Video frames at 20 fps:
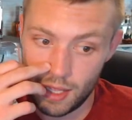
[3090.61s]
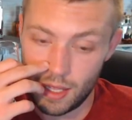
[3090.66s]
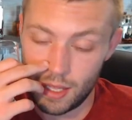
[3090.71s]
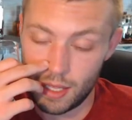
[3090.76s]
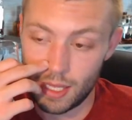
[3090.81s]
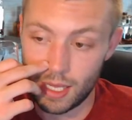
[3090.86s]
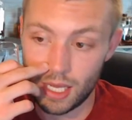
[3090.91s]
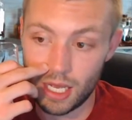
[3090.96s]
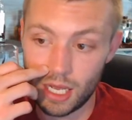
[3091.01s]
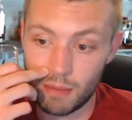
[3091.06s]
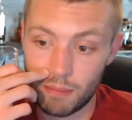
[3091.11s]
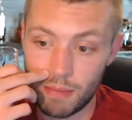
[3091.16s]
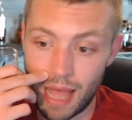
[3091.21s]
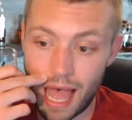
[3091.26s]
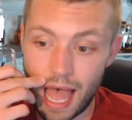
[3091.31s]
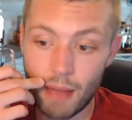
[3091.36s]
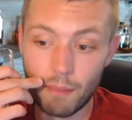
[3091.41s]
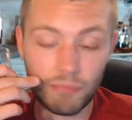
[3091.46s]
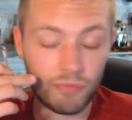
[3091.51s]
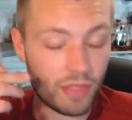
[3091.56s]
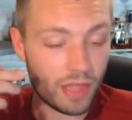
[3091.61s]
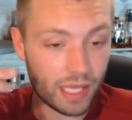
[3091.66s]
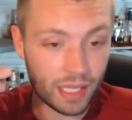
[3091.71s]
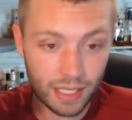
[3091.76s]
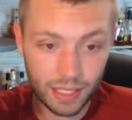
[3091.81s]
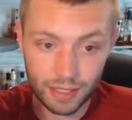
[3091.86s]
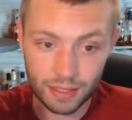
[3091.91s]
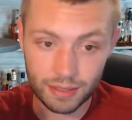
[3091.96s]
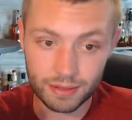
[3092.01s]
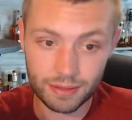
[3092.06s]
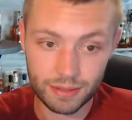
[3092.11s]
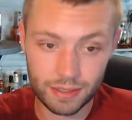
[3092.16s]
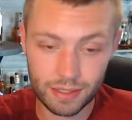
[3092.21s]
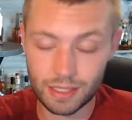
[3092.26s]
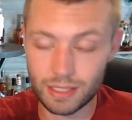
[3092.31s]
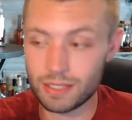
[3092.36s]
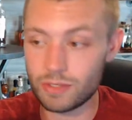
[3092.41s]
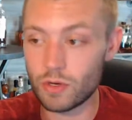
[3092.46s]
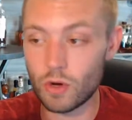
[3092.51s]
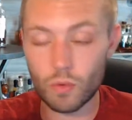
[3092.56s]
I'm thinking,
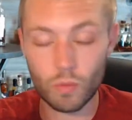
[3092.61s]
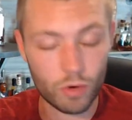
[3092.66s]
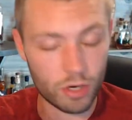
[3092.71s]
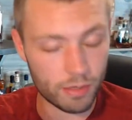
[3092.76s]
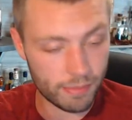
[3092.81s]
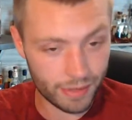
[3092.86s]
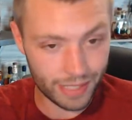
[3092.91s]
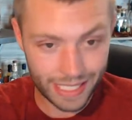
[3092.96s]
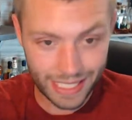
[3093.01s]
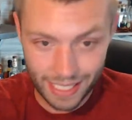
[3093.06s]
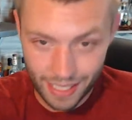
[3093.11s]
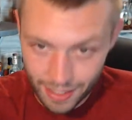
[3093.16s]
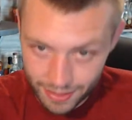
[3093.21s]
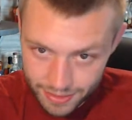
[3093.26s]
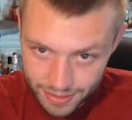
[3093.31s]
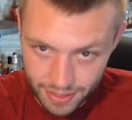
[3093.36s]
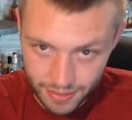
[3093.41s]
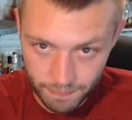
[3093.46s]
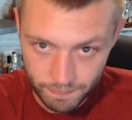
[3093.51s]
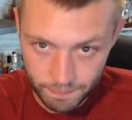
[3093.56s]
don't worry about it yet.